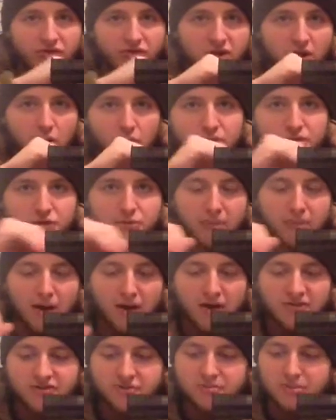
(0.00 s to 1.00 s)
low as you
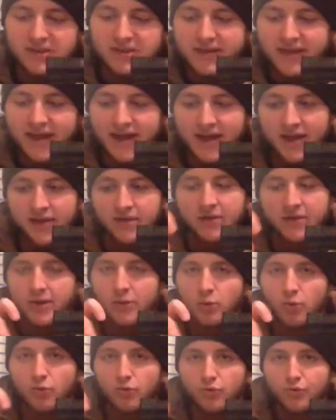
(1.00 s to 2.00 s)
possibly can in
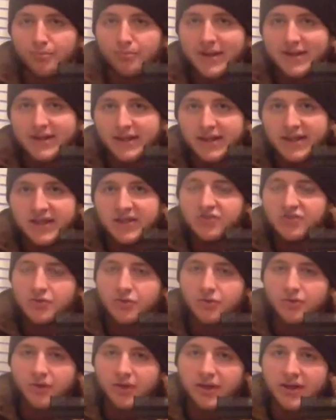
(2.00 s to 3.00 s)
order to make it easier
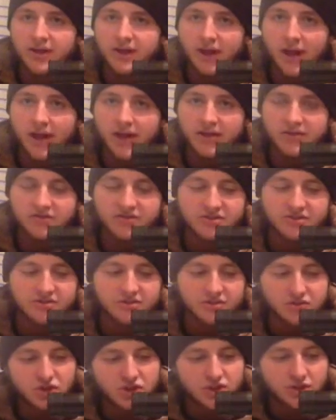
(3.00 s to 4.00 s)
to get a
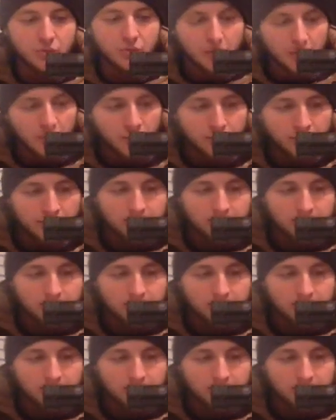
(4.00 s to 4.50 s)
consistent cheek weld.